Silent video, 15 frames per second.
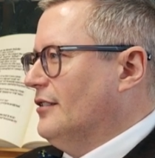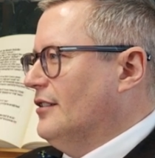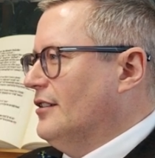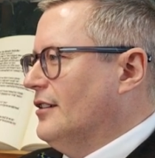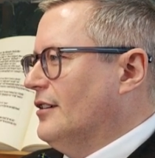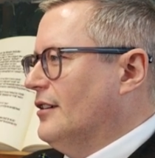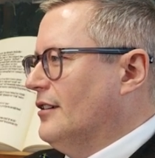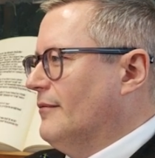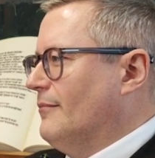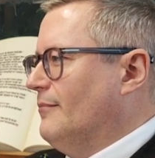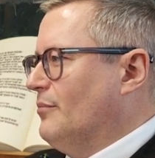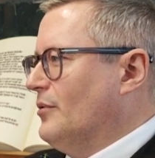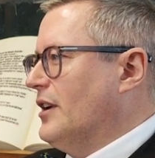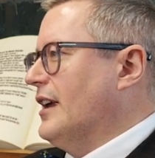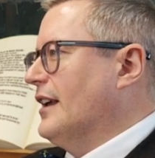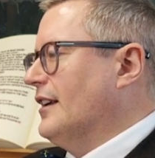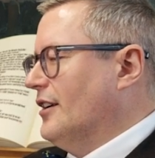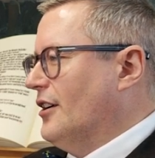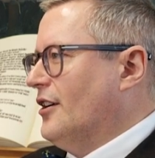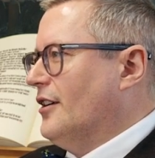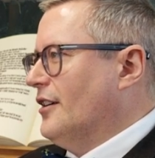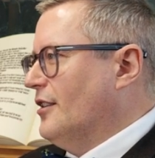the brain
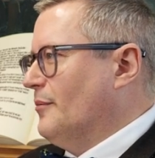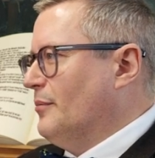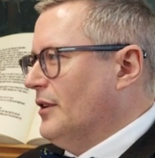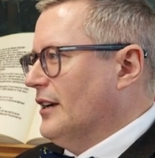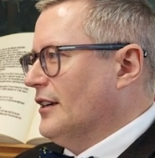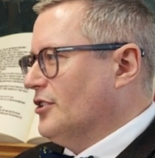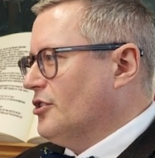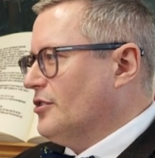and how the brain is